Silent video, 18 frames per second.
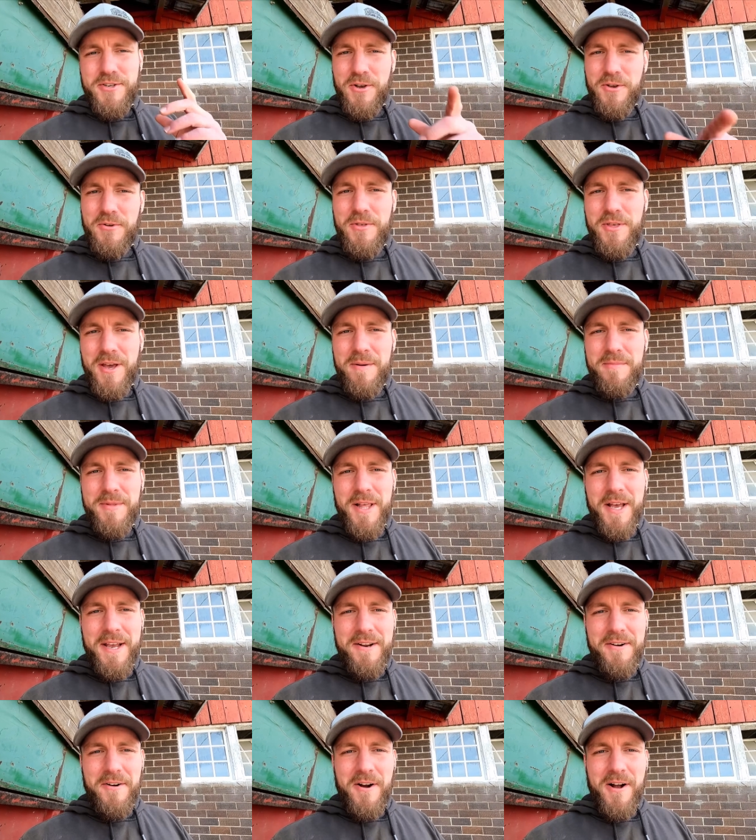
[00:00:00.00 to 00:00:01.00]
show you them
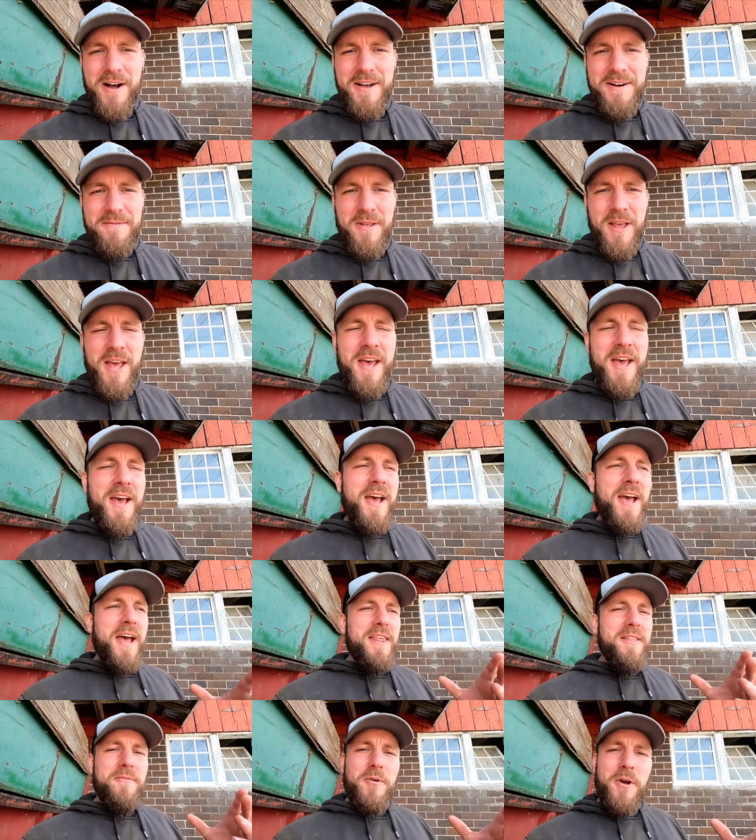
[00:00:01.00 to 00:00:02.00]
later on.
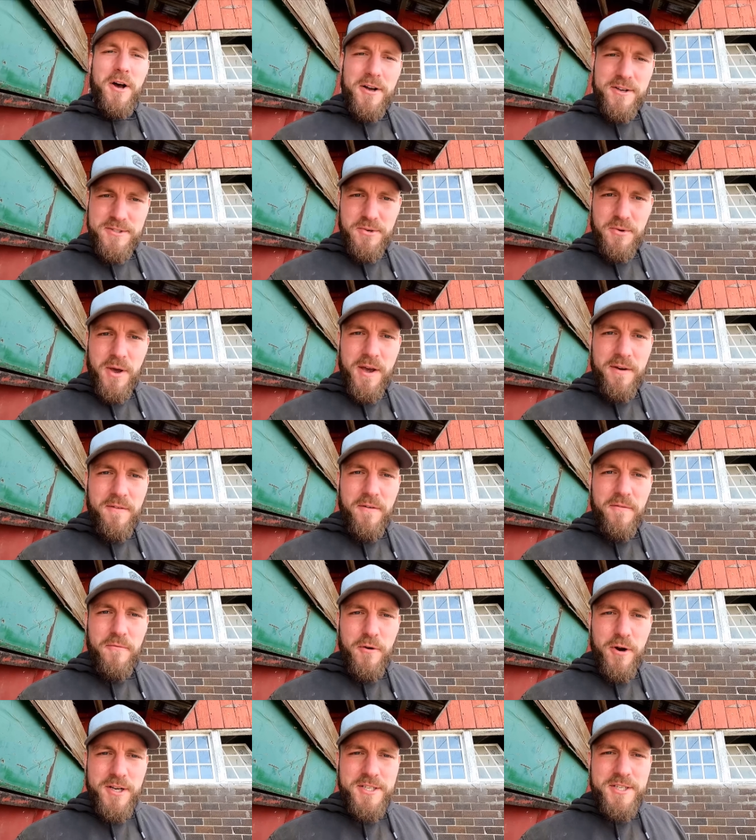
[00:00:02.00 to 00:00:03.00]
And then we also have a
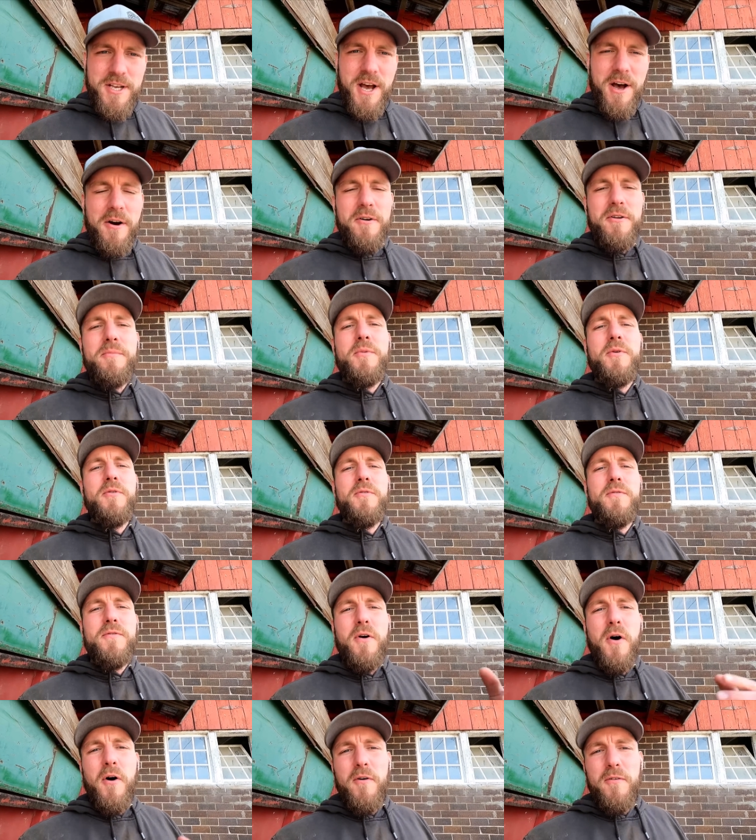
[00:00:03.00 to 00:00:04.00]
fresh cow to
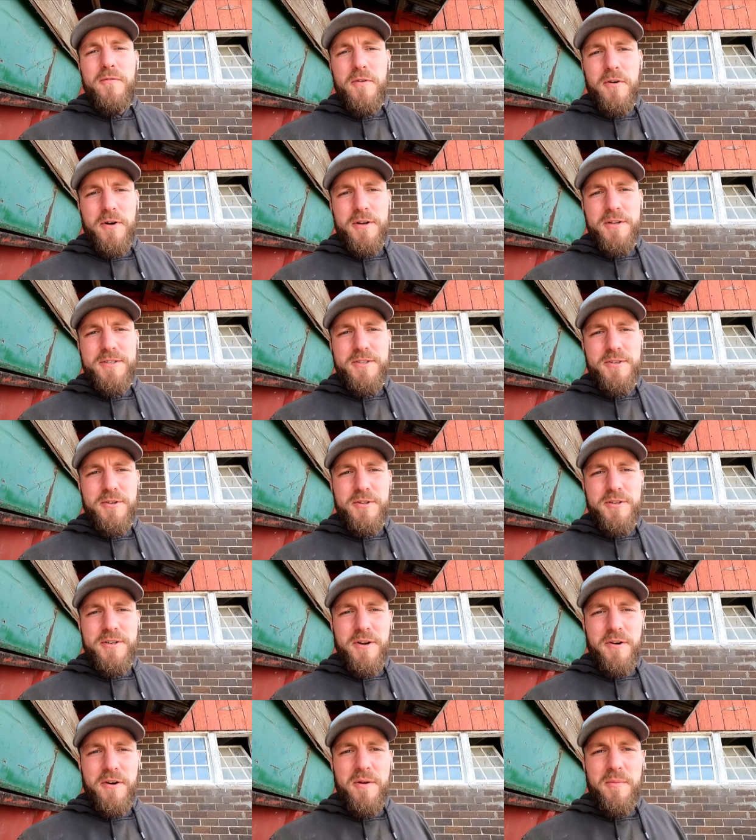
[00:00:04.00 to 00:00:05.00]
move over into
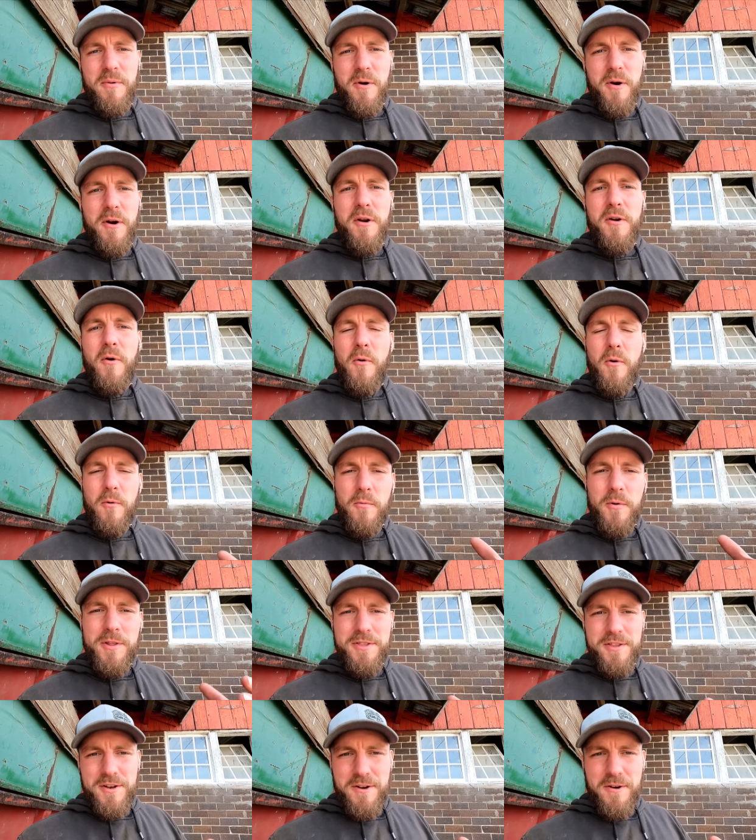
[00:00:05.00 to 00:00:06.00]
the dairy barn or
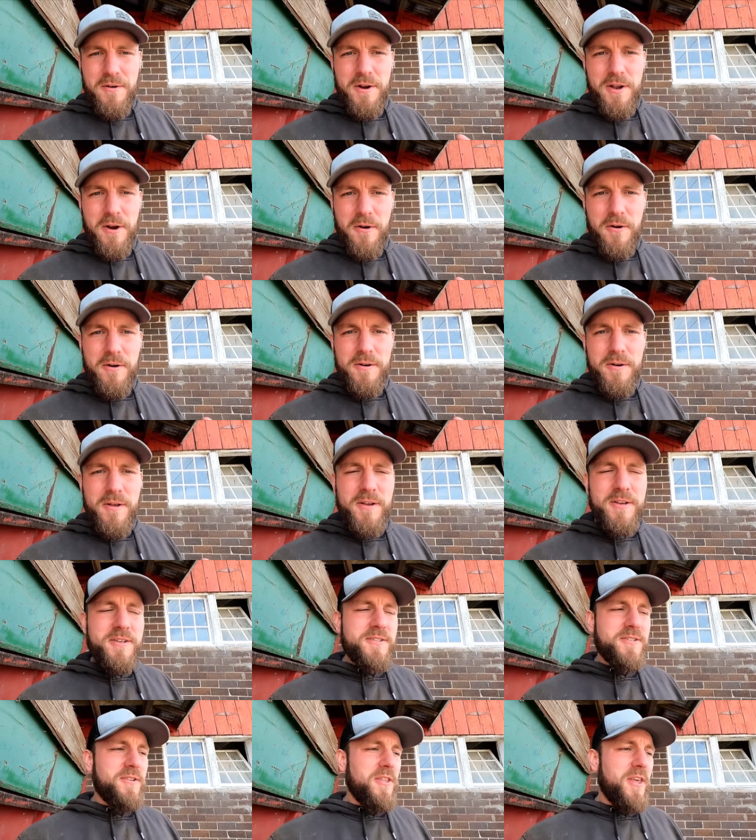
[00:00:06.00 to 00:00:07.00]
with the dairy herd.
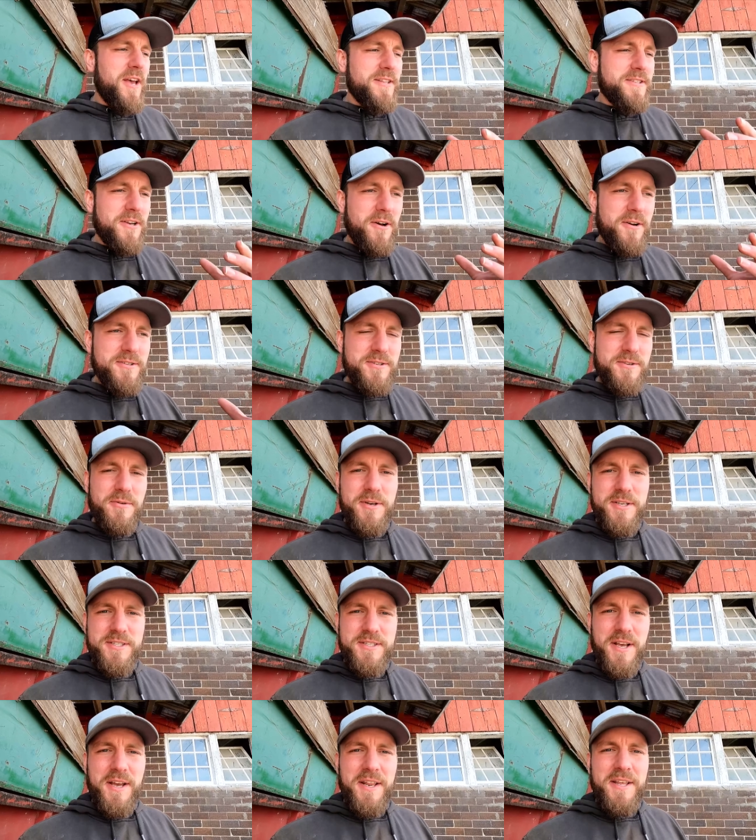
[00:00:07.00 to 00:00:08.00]
So that's also
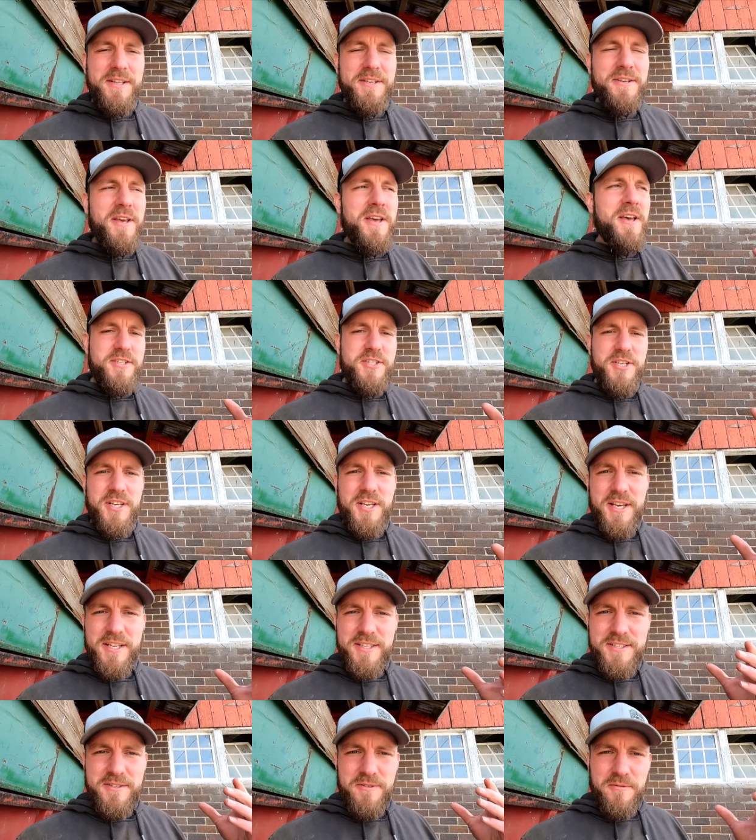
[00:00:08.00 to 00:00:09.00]
exciting that she
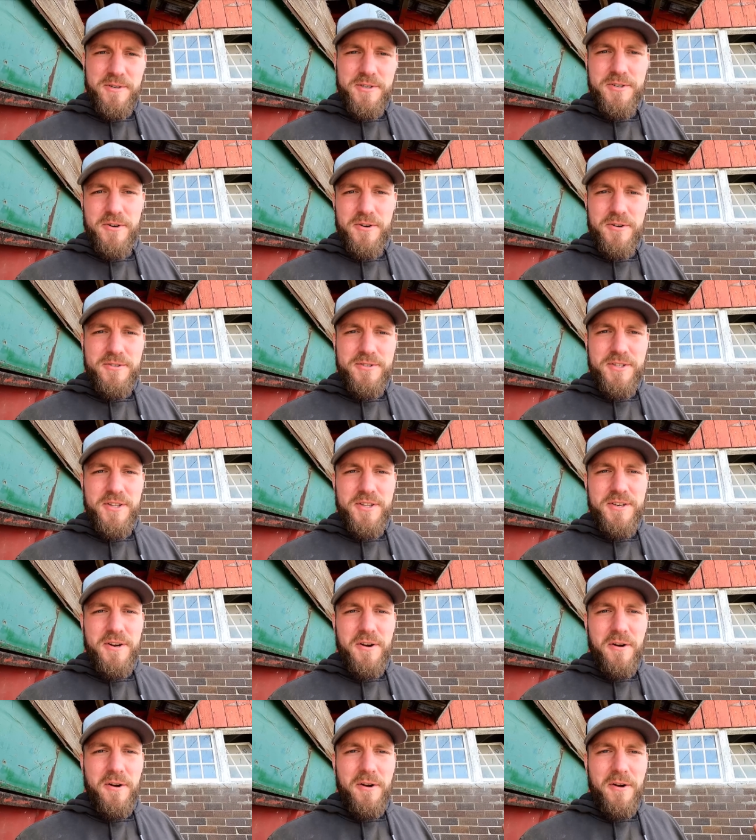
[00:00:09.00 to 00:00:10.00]
gets to return to the
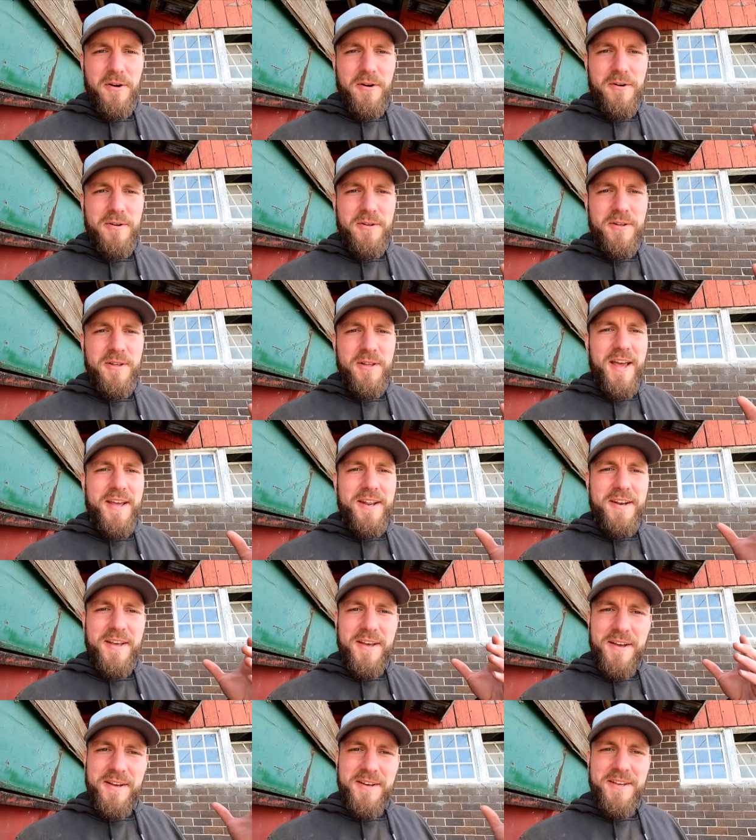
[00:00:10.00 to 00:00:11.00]
dairy herd
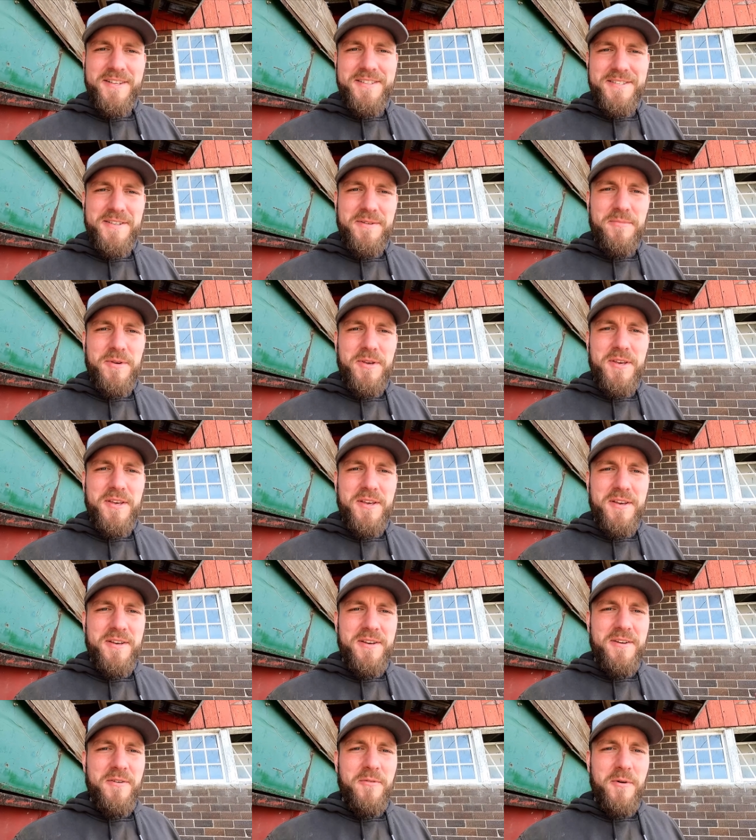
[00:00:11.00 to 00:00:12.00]
and gets to be
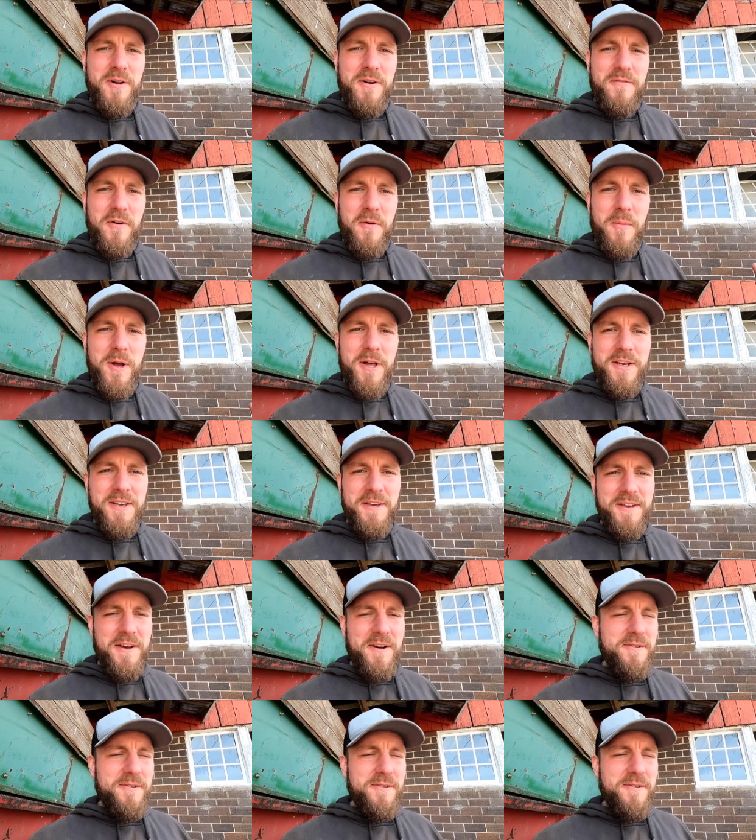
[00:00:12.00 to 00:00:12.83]
one of our milking